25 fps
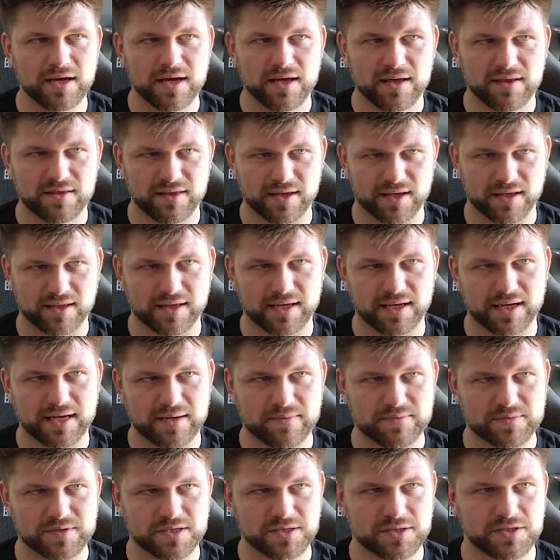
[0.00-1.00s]
thing that
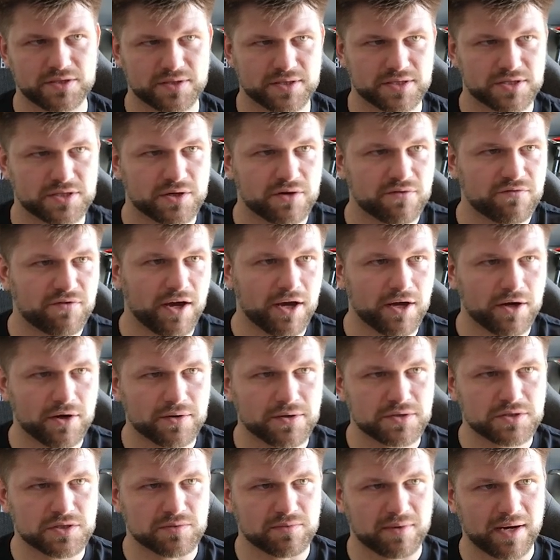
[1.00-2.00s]
comes into this. So if I go
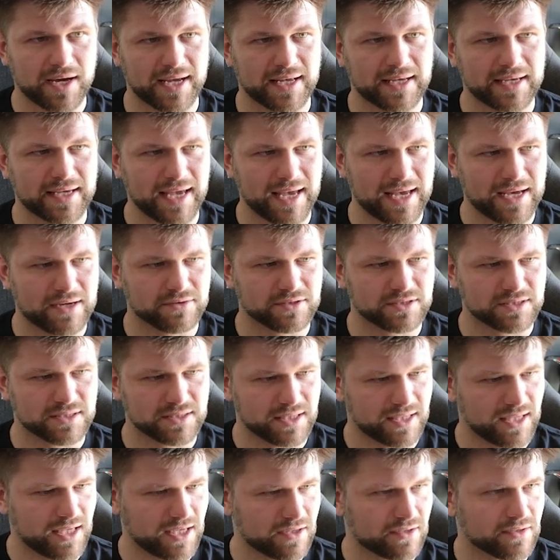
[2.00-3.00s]
into my account
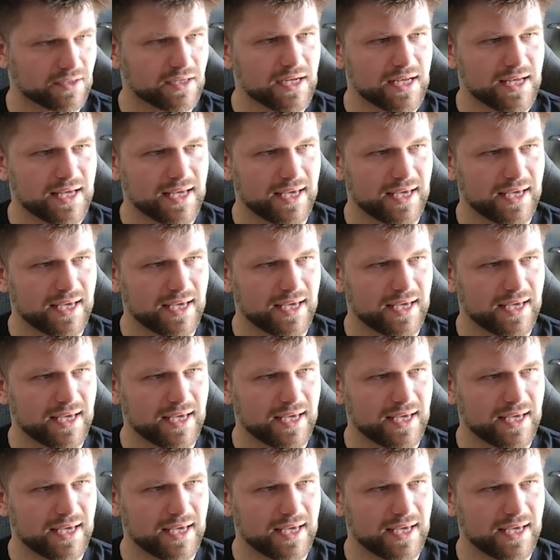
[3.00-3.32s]
here,